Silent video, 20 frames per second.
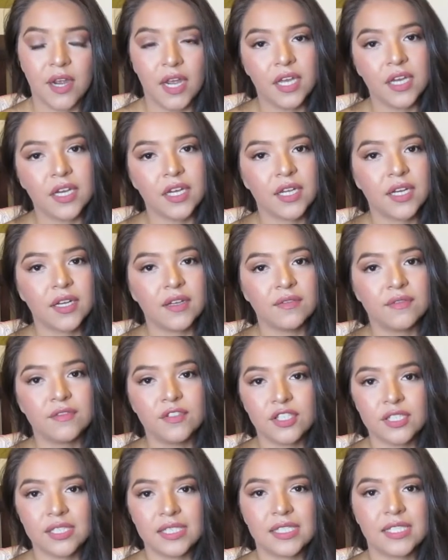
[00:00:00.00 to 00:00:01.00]
I could have
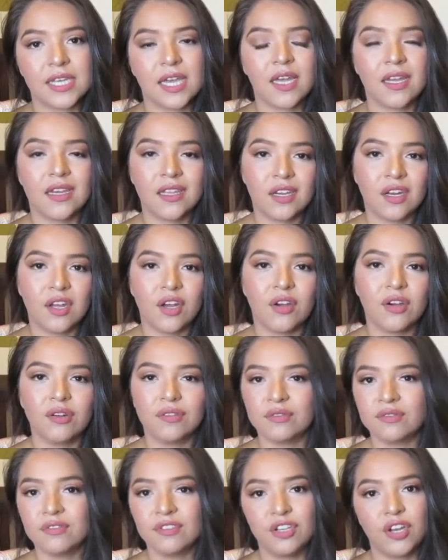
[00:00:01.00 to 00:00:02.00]
just said, you
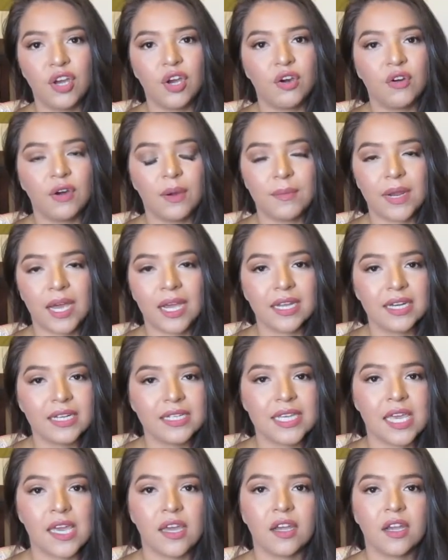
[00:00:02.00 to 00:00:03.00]
know, no, I'm not going
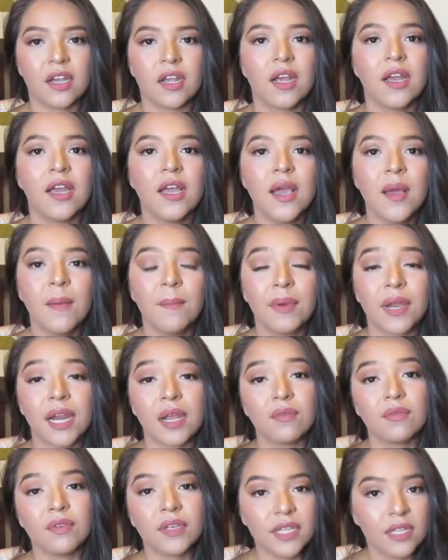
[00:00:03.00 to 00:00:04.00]
to take her, but
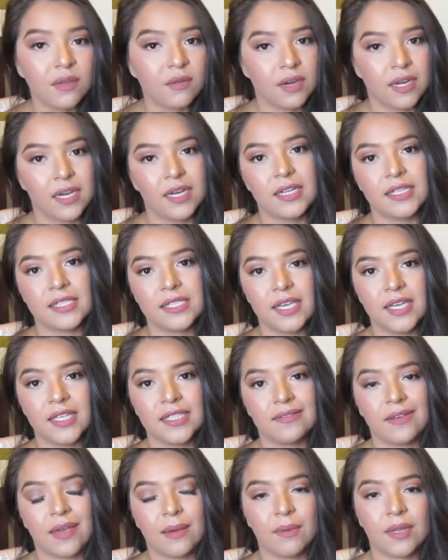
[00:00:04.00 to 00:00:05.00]
I really wanted to see
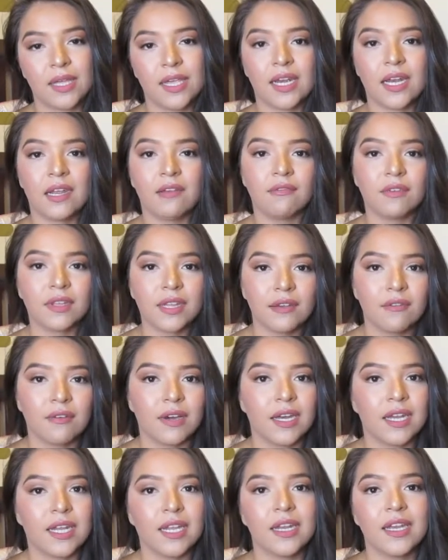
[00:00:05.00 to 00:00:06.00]
his family, and I really
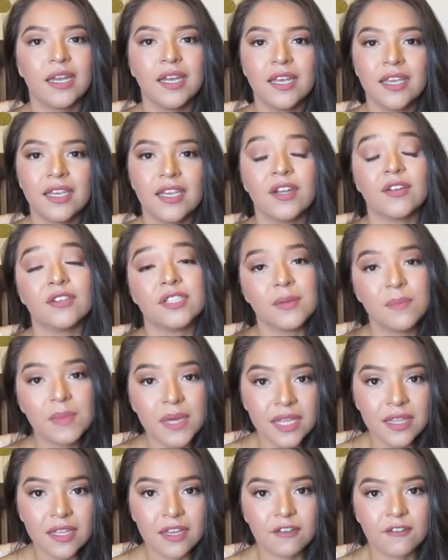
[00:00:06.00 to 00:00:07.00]
wanted, you know, to
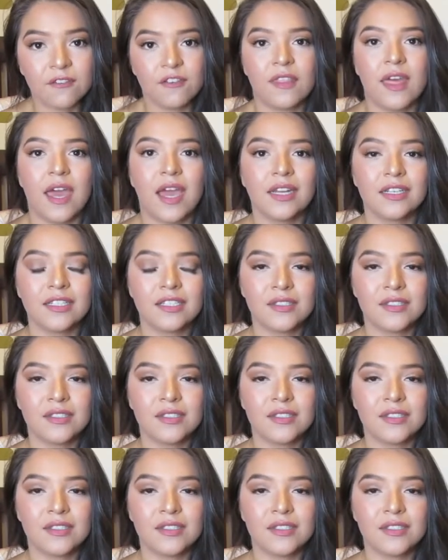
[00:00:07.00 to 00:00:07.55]
be there for that.